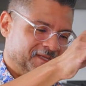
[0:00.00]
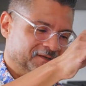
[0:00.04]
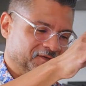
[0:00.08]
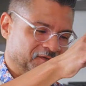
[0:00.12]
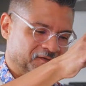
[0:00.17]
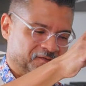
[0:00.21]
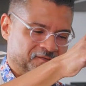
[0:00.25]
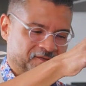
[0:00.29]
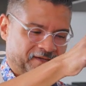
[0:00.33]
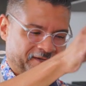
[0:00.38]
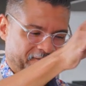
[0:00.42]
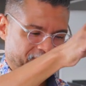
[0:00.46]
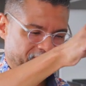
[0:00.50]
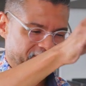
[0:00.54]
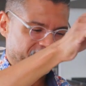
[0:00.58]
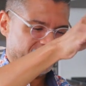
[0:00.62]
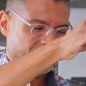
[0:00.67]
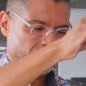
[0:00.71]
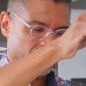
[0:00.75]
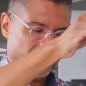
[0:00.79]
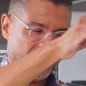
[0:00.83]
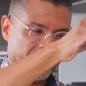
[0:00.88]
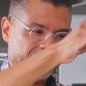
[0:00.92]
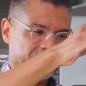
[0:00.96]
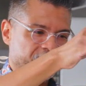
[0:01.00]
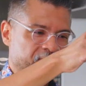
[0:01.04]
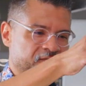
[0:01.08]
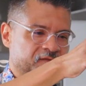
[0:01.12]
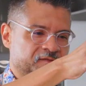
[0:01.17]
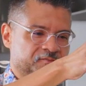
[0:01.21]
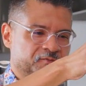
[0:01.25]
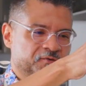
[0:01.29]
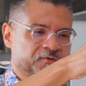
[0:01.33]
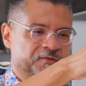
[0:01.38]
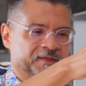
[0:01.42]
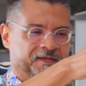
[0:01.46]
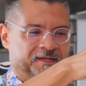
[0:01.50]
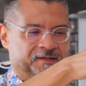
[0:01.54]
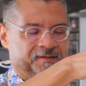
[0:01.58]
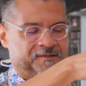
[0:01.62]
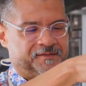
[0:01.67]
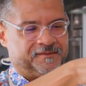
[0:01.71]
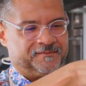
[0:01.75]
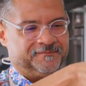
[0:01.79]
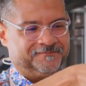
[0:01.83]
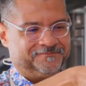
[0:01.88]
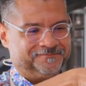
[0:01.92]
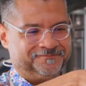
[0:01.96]
It looks like one of Morocco's
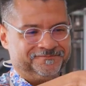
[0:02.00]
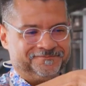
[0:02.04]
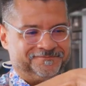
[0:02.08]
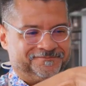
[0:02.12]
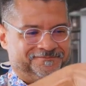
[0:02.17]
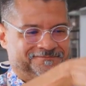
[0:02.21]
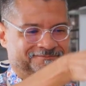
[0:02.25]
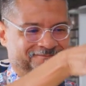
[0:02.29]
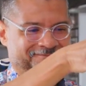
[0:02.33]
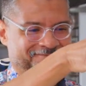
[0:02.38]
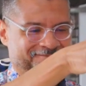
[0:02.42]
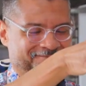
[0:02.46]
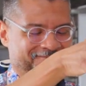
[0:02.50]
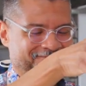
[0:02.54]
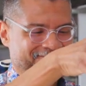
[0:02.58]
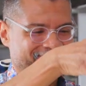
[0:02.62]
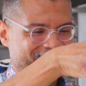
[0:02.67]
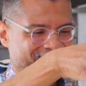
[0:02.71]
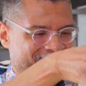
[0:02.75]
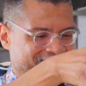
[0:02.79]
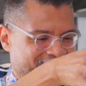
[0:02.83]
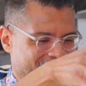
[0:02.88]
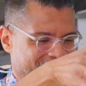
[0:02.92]
smoothies. Mmm.